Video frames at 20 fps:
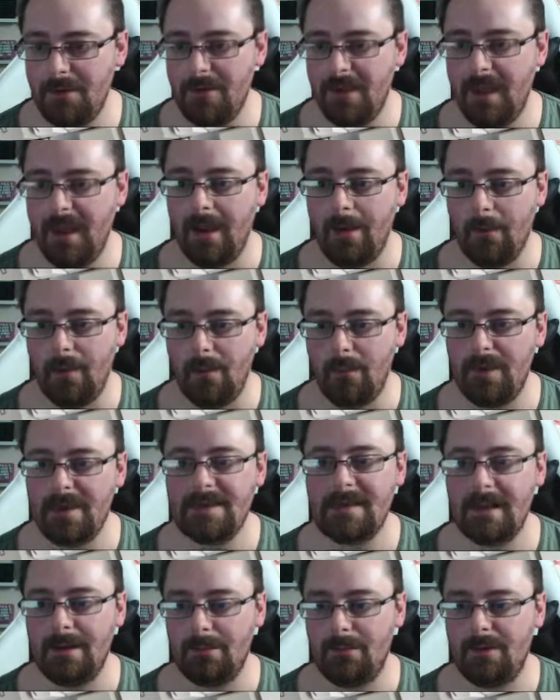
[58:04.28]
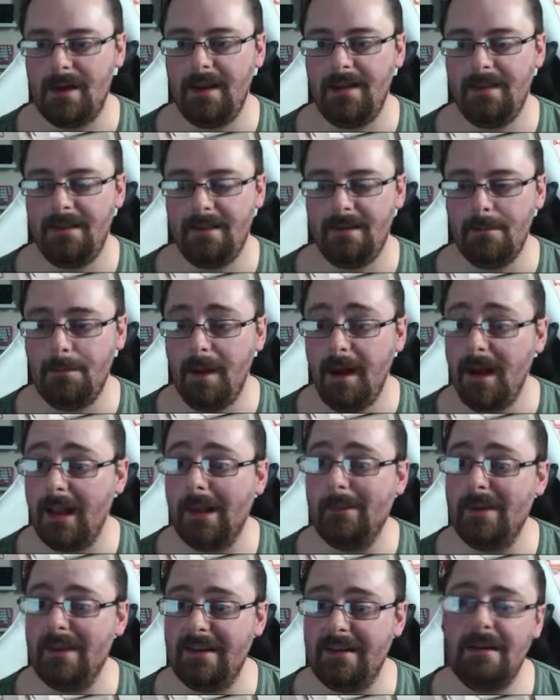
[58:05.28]
UK where we celebrate that
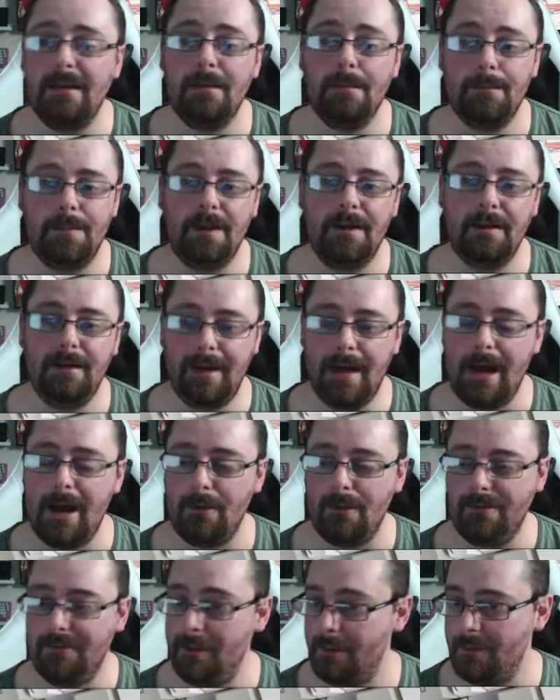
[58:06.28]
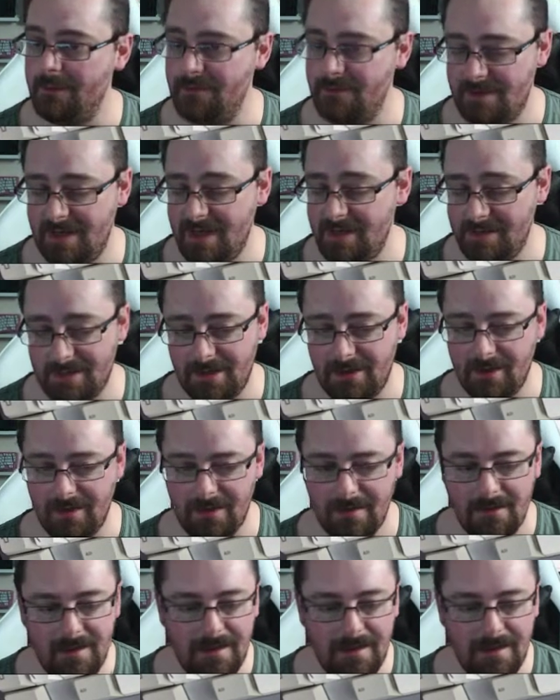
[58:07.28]
Parliament didn't burn down a few hundred years ago.